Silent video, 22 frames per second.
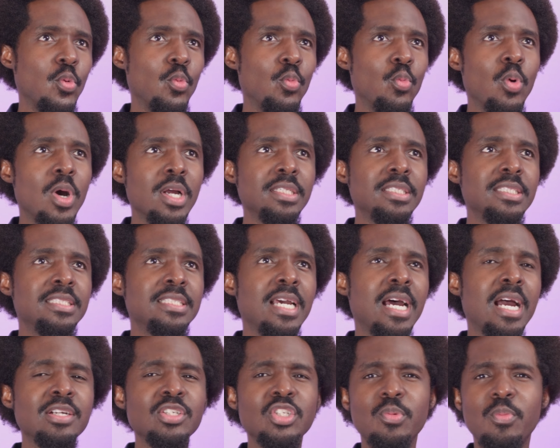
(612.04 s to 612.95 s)
What
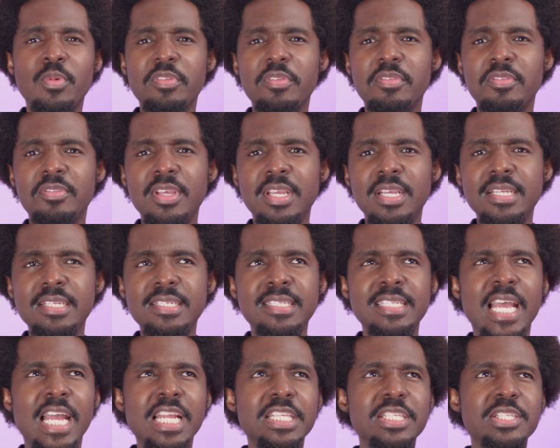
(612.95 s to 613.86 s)
are some of the
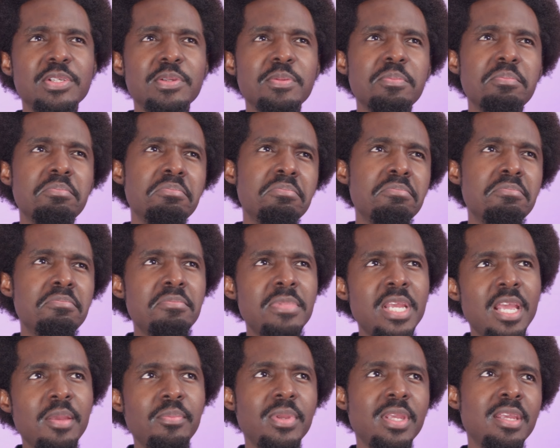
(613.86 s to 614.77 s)
things that
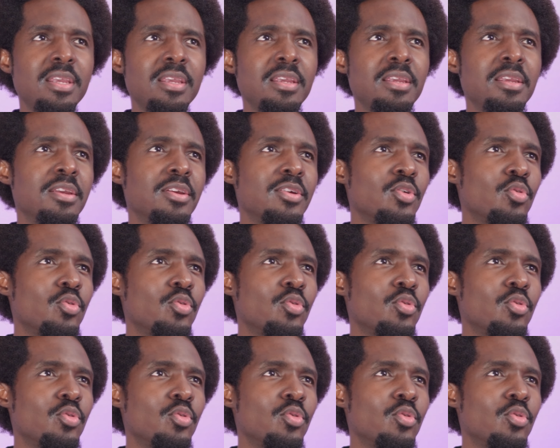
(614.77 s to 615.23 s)
may be